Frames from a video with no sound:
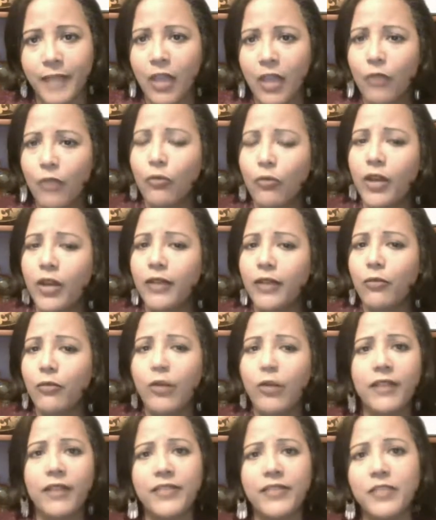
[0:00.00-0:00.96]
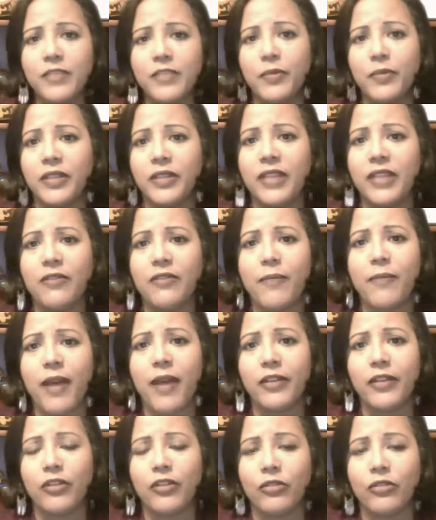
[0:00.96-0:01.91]
What if this belief
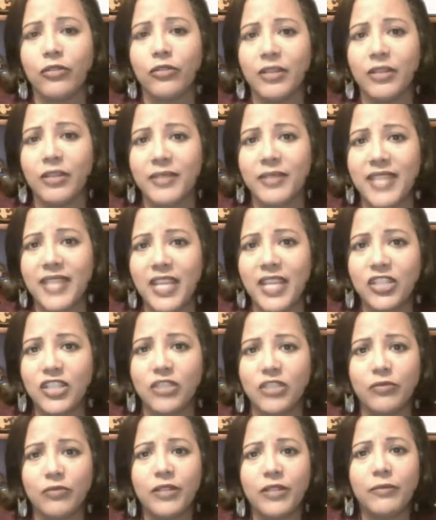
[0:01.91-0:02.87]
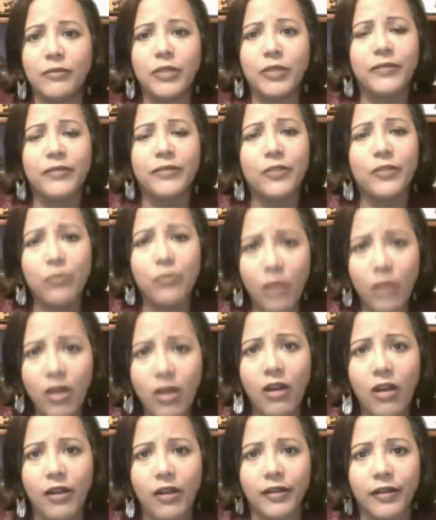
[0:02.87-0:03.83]
about your limitation, what if you're
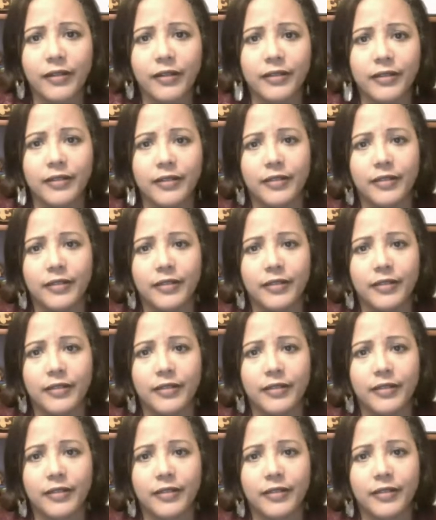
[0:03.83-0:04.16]
wrong?